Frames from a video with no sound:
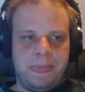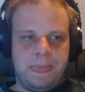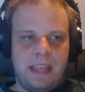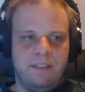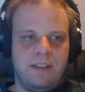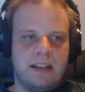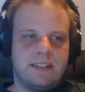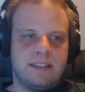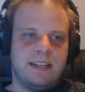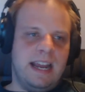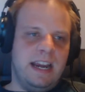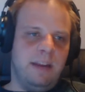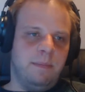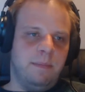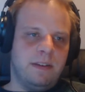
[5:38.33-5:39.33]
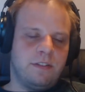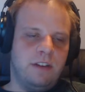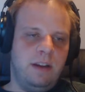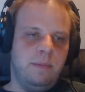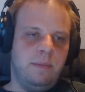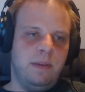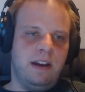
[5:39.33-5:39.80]
Investigating
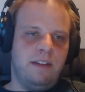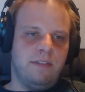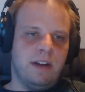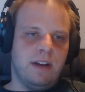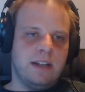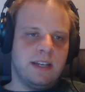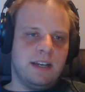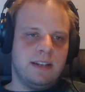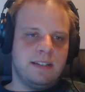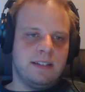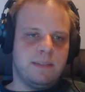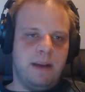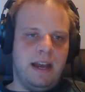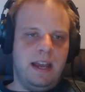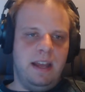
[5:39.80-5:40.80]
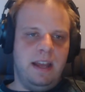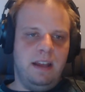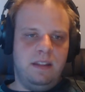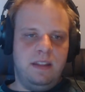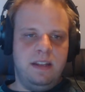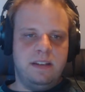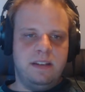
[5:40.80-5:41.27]
mistreatment of residents by
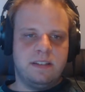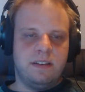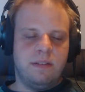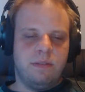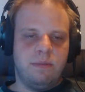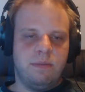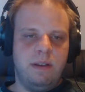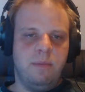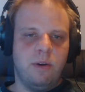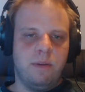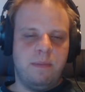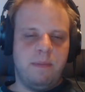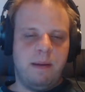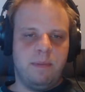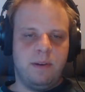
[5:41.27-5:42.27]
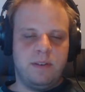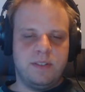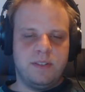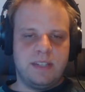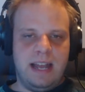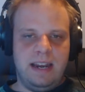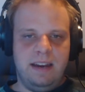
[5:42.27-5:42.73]
these three board
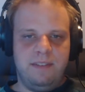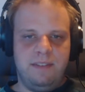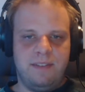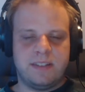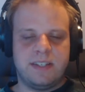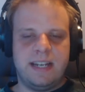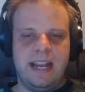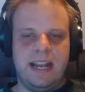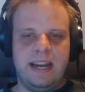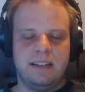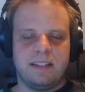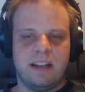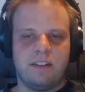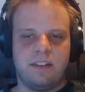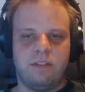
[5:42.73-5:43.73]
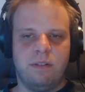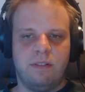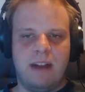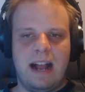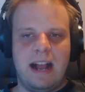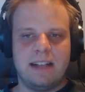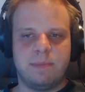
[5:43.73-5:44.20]
members and investigating sexual
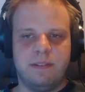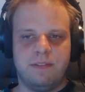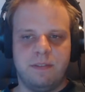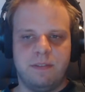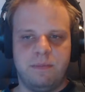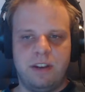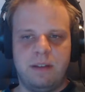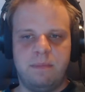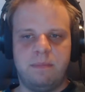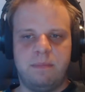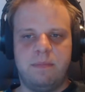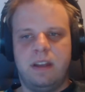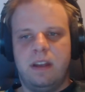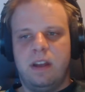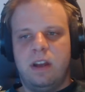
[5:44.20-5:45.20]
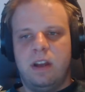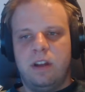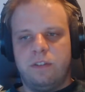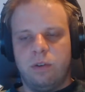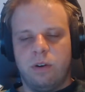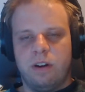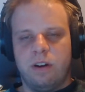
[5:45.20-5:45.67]
harassment from Jim
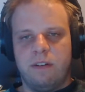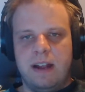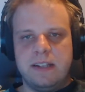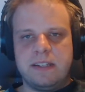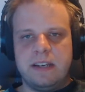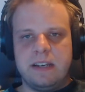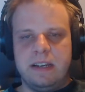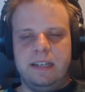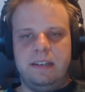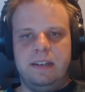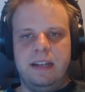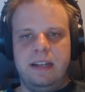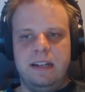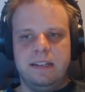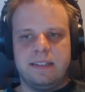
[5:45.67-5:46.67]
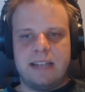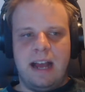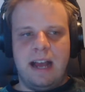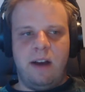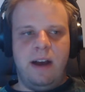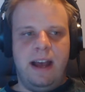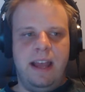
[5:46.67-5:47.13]
toward a resident is
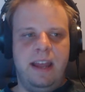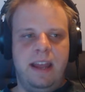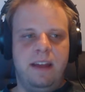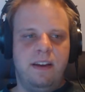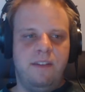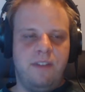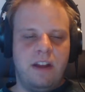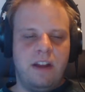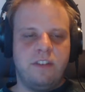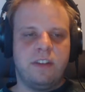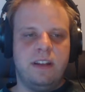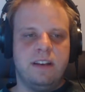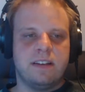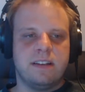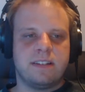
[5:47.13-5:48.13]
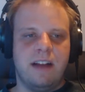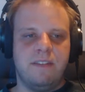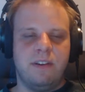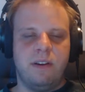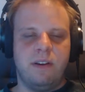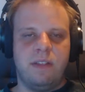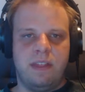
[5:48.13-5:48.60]
how I eventually
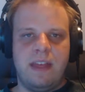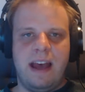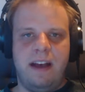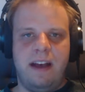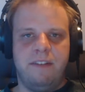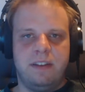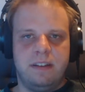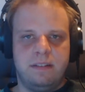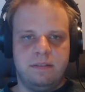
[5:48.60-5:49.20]
discovered the theft,